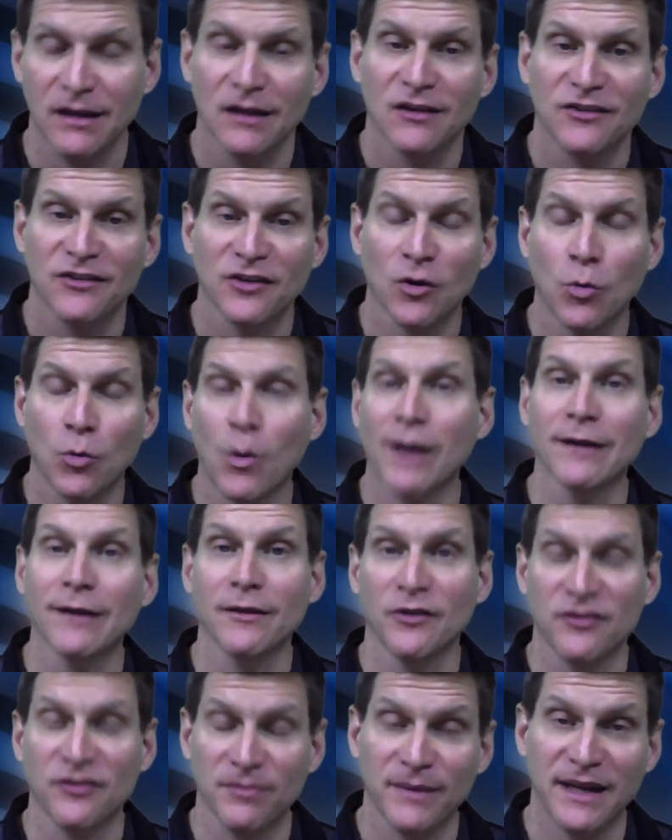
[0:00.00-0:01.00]
So one of
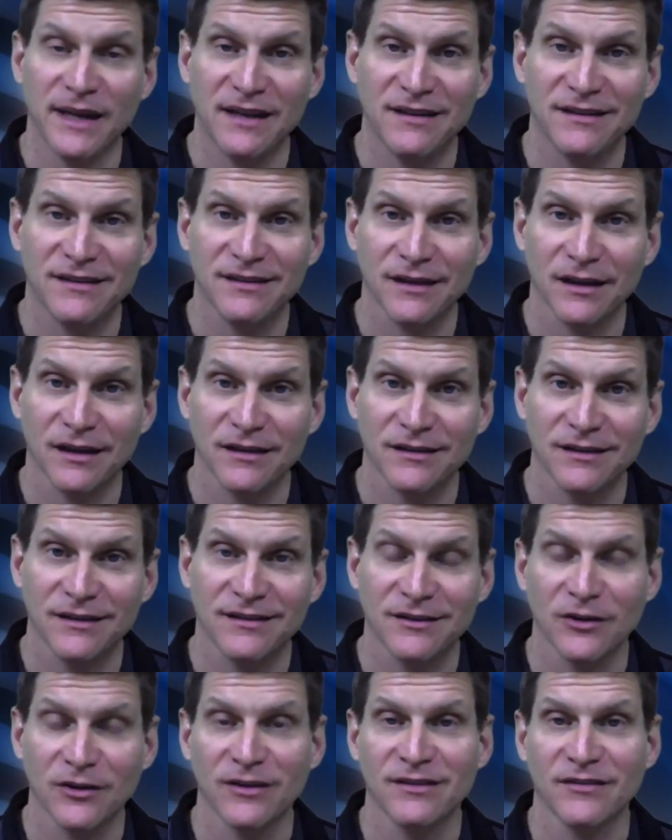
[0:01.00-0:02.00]
those means is a
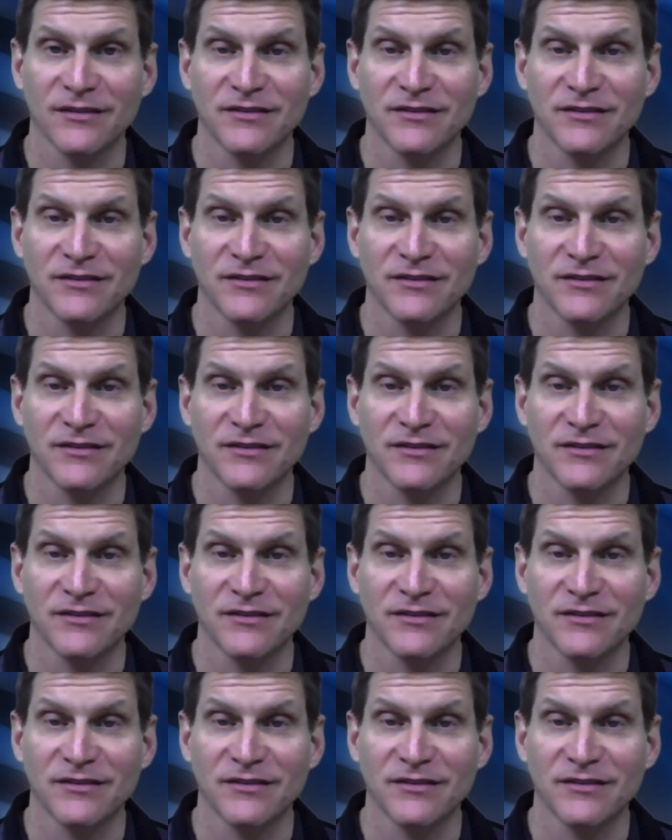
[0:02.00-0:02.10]
series of